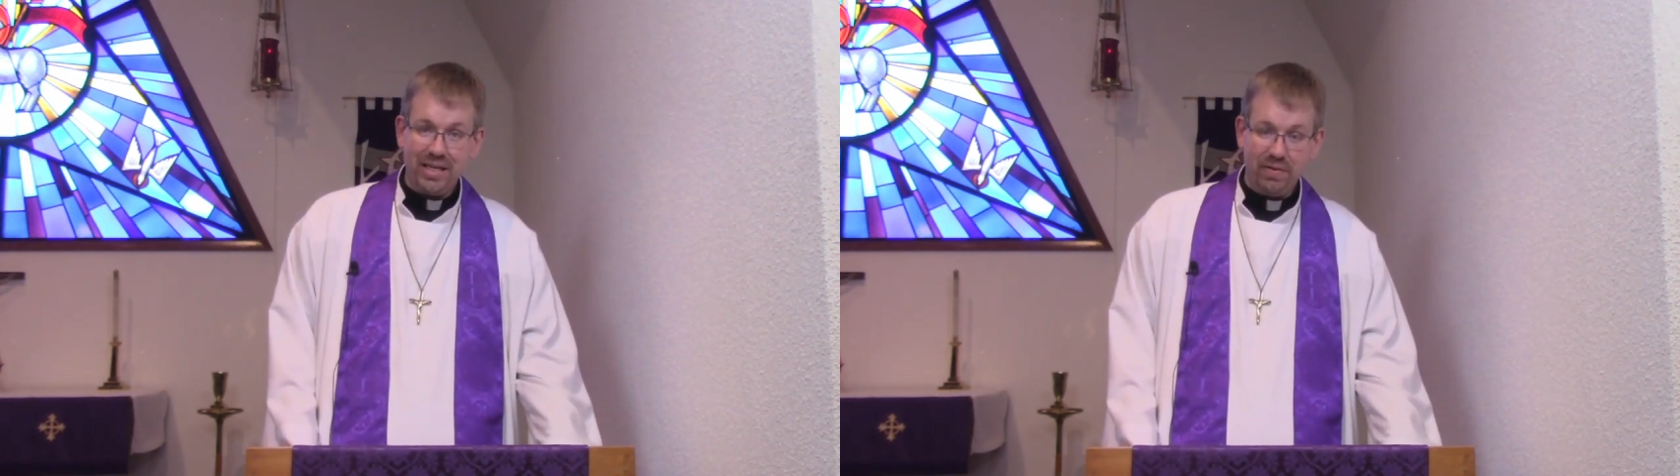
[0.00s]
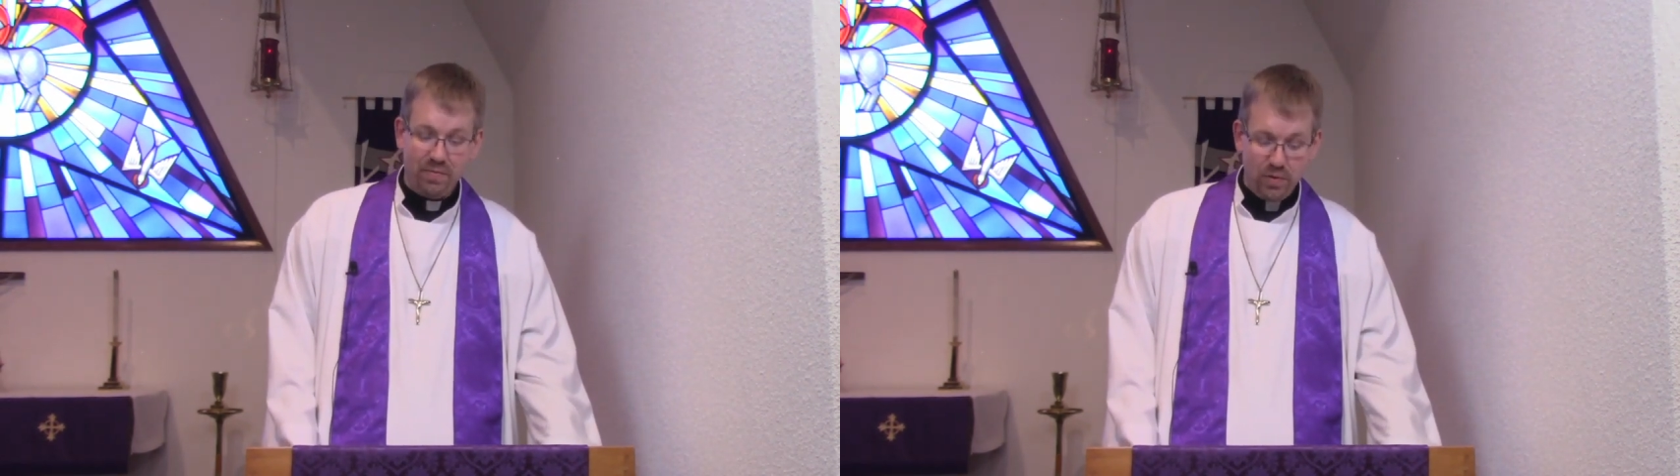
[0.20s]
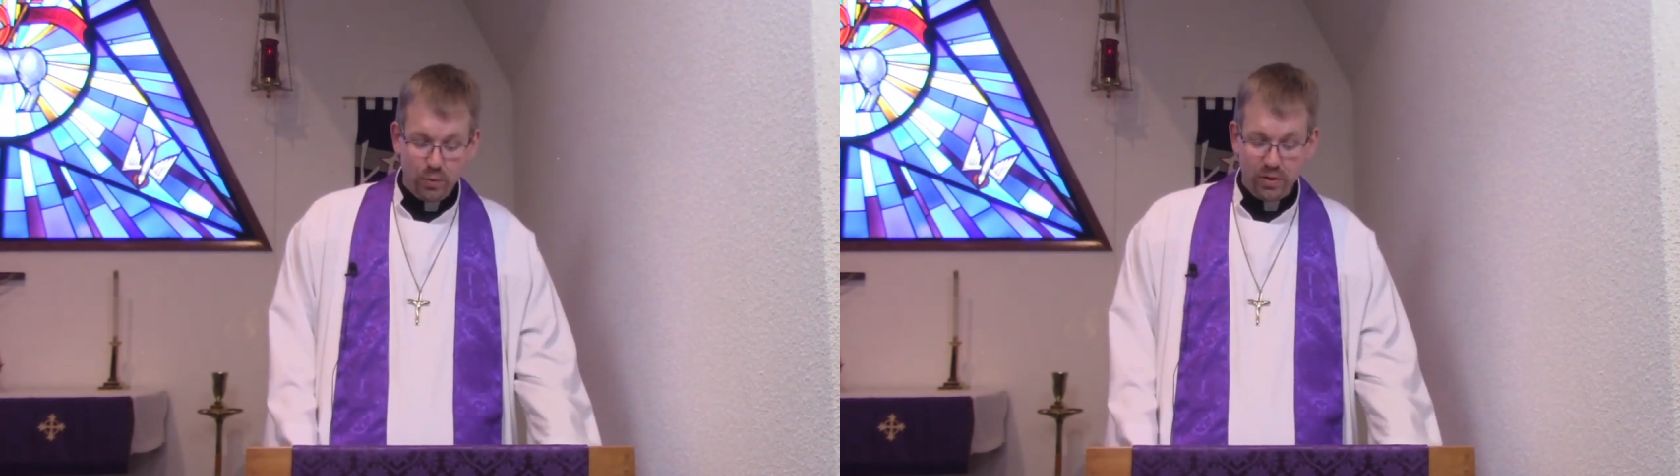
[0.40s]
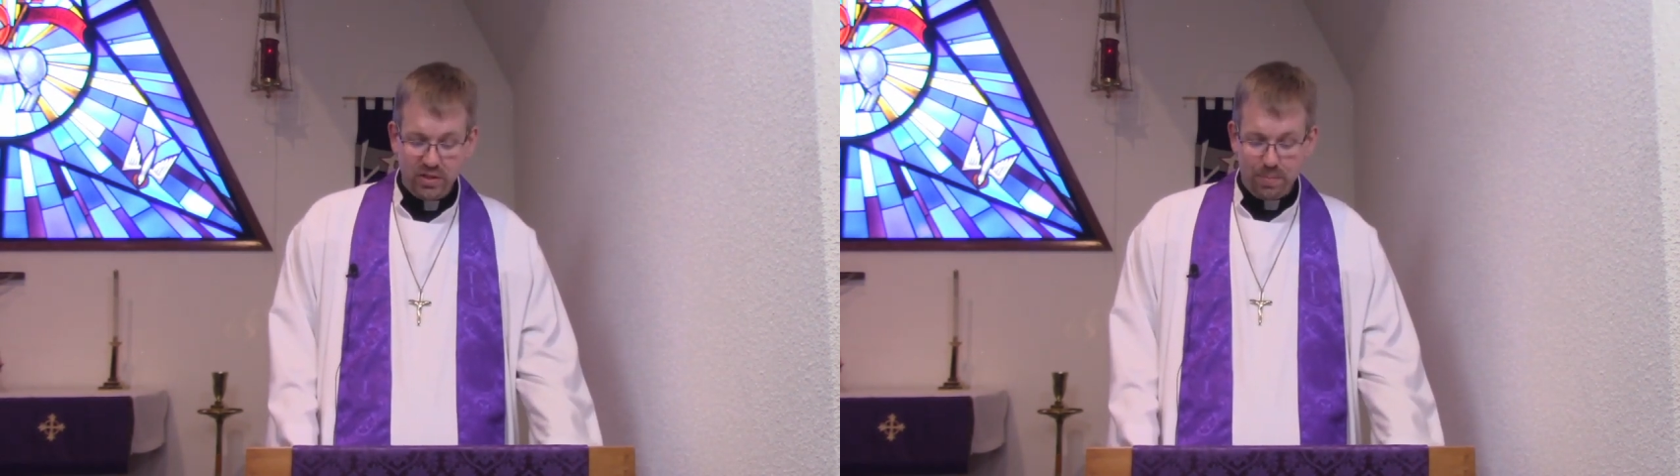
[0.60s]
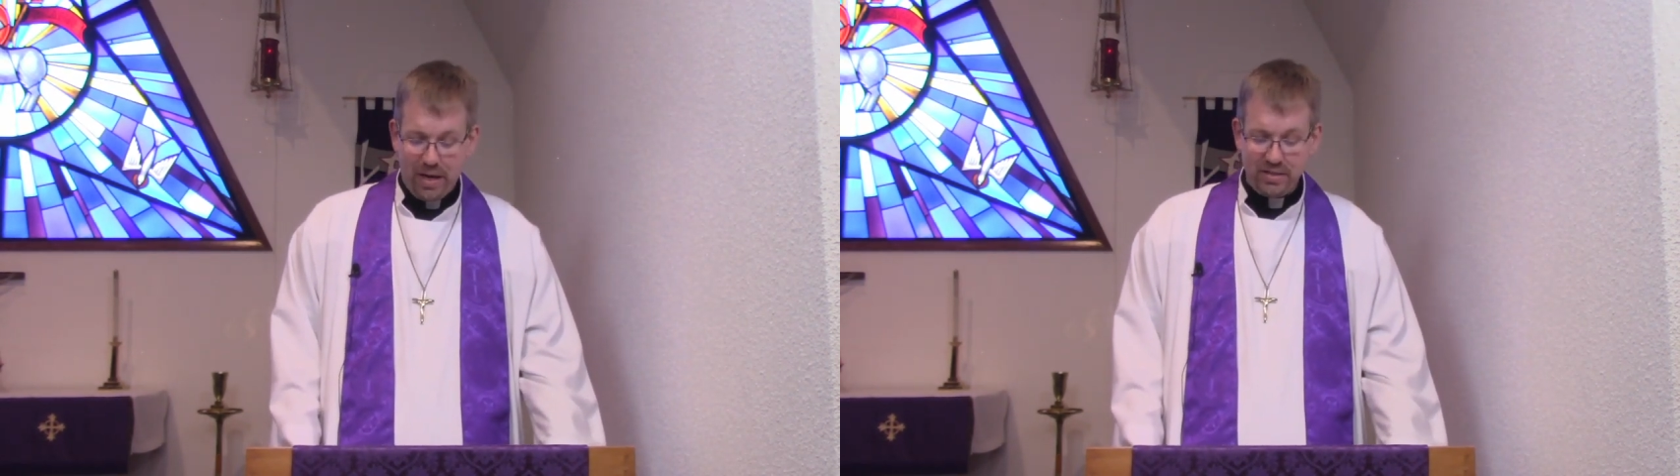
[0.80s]

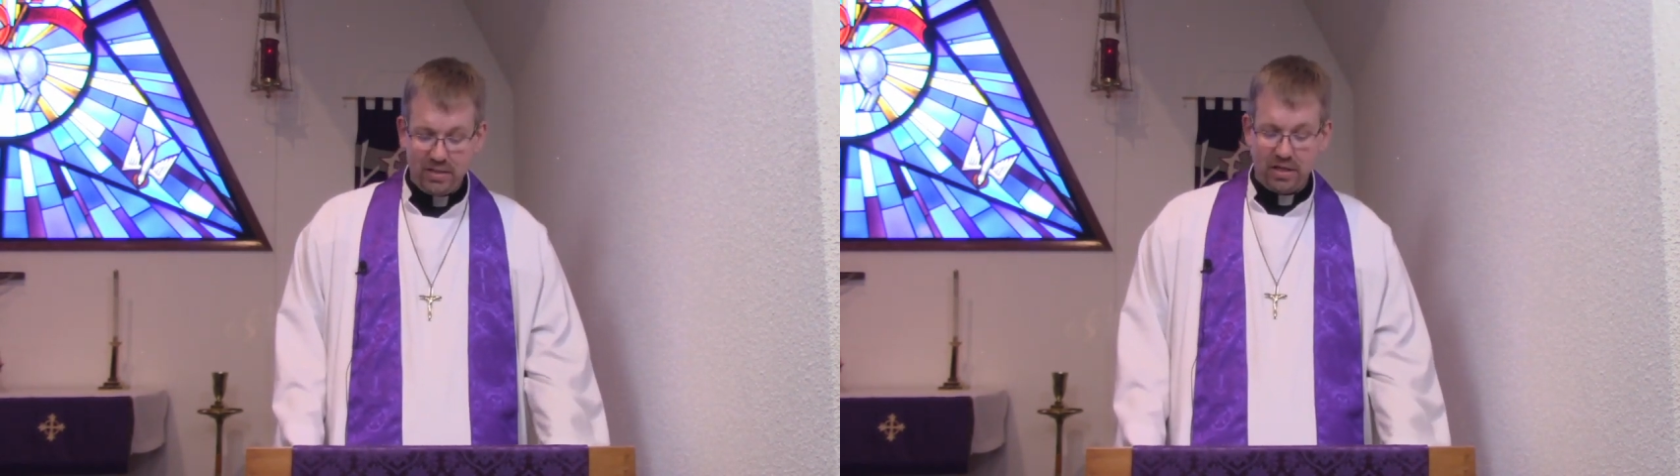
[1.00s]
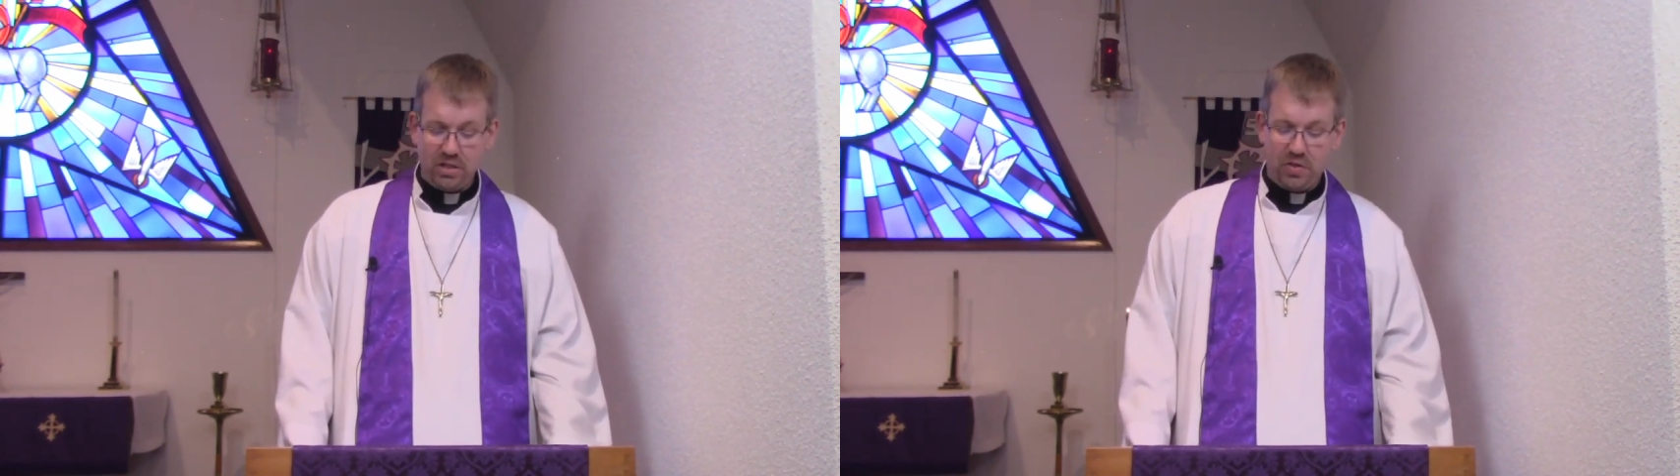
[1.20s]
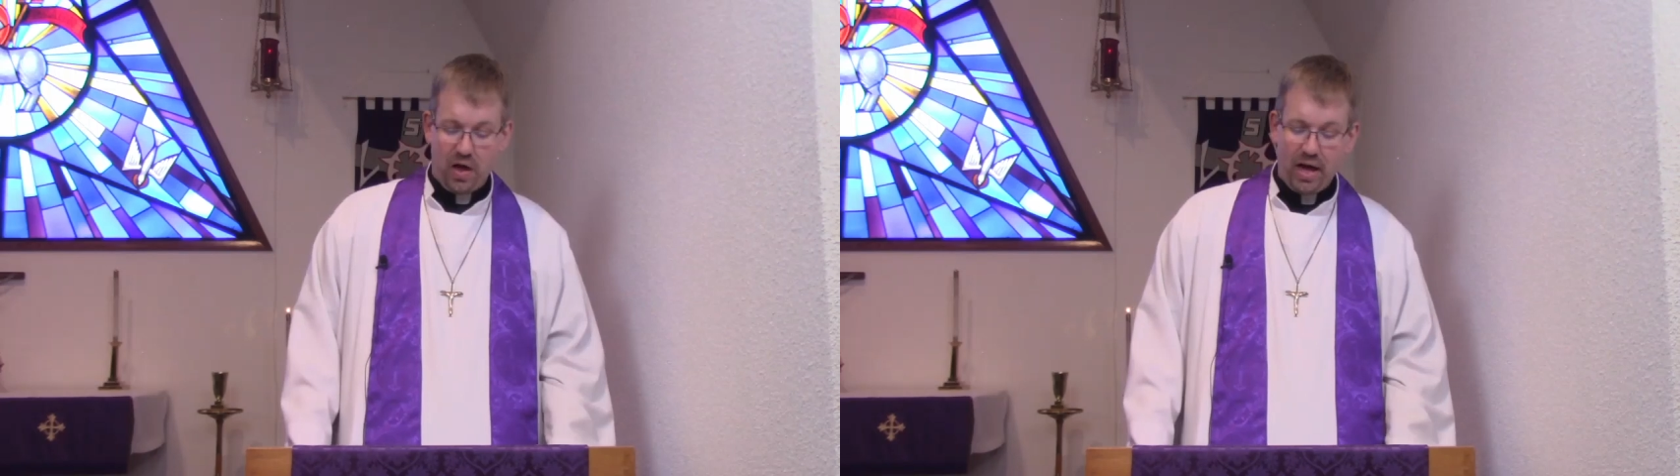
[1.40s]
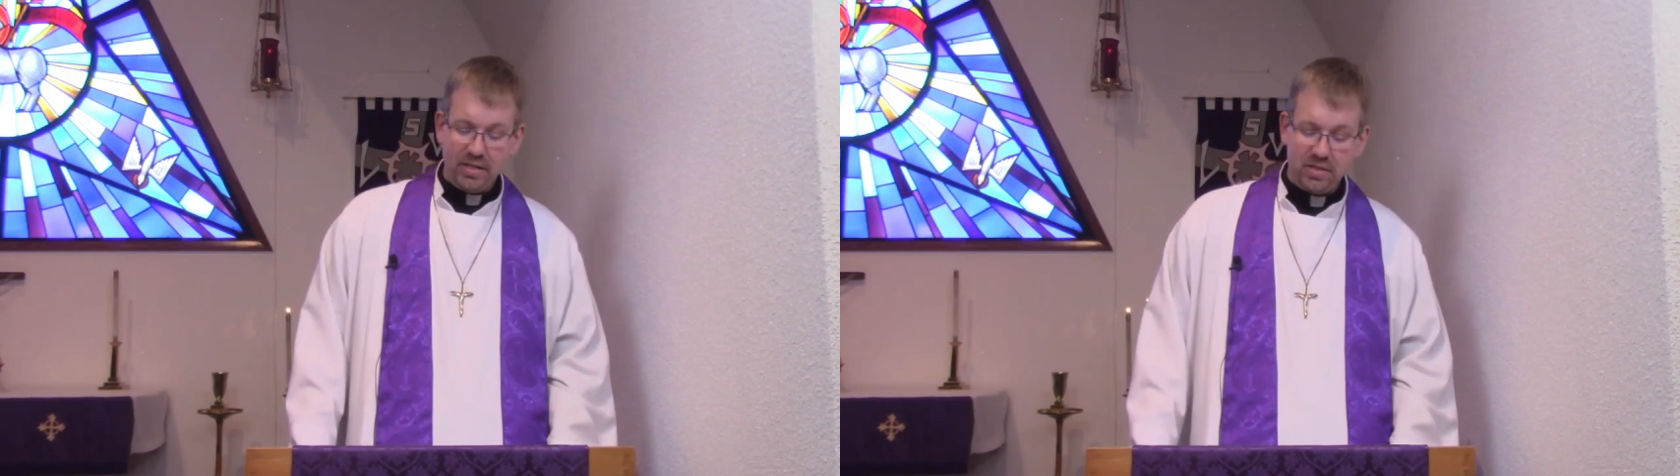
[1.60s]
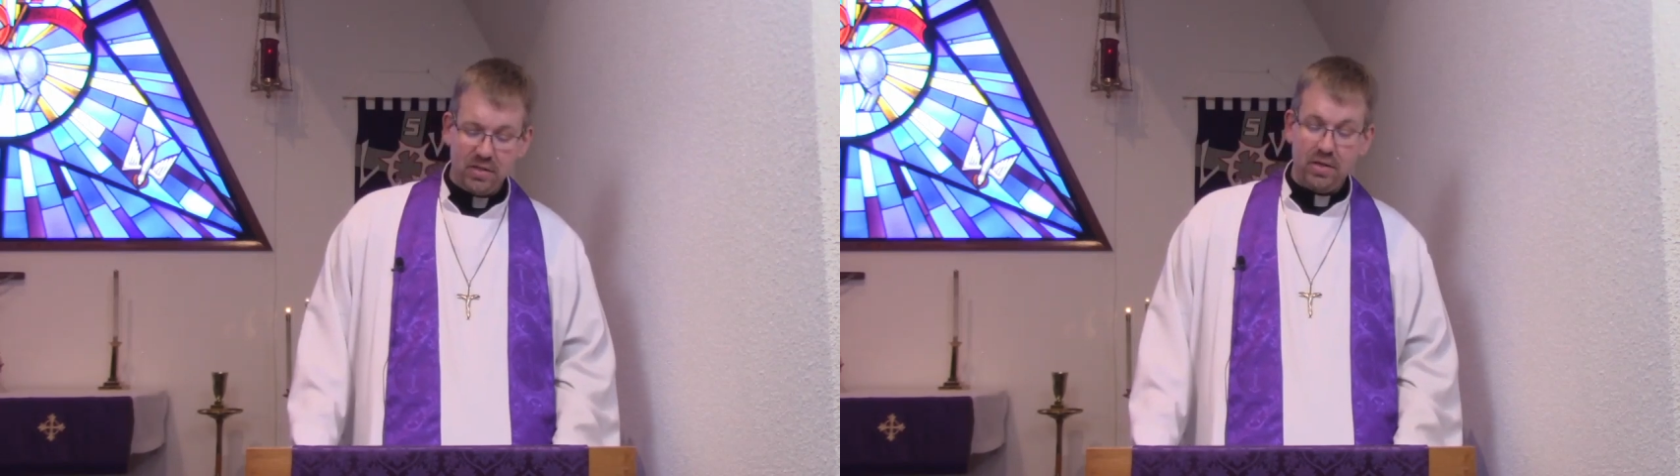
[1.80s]
influenced by such
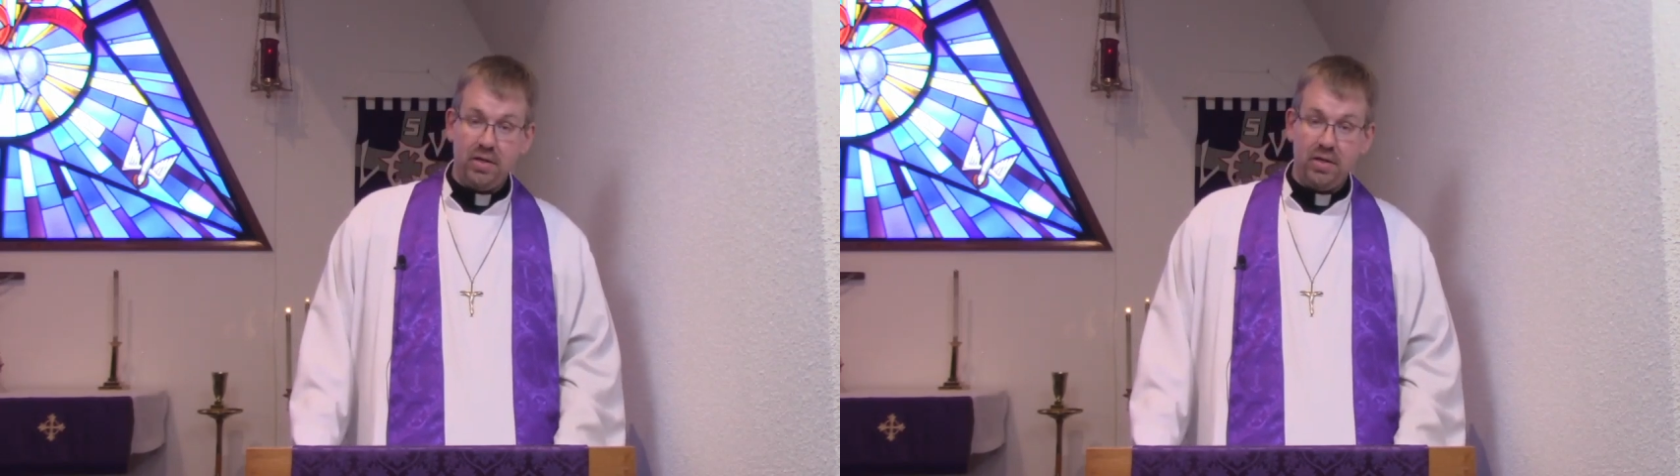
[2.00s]
thoughts,